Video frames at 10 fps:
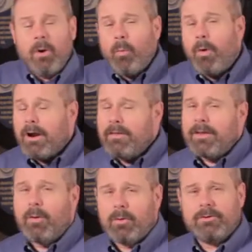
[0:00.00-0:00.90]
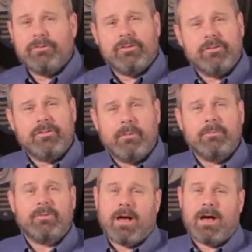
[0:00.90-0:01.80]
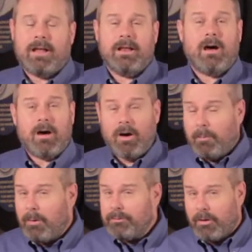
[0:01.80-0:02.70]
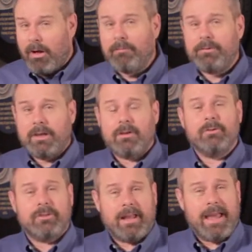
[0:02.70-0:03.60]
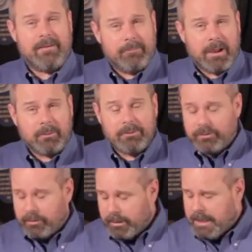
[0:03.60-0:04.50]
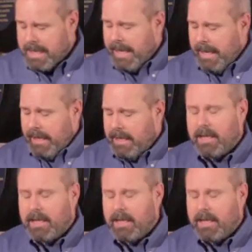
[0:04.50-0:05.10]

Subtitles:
What are the older systems on almost all vehicles that have power steering? It